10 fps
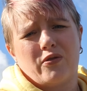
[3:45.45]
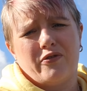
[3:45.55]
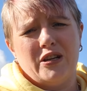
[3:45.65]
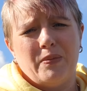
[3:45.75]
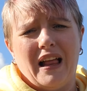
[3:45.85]

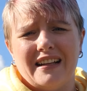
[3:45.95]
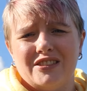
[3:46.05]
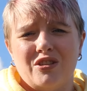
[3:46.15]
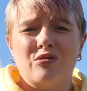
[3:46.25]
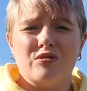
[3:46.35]
free plan
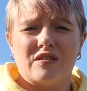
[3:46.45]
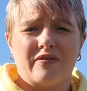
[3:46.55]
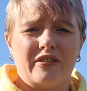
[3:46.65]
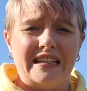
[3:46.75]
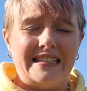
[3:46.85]
to use their
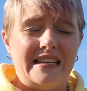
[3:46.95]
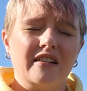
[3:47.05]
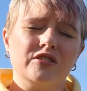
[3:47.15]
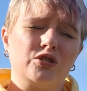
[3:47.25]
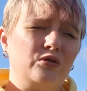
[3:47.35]
free
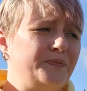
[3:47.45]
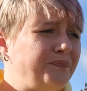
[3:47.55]
tier. So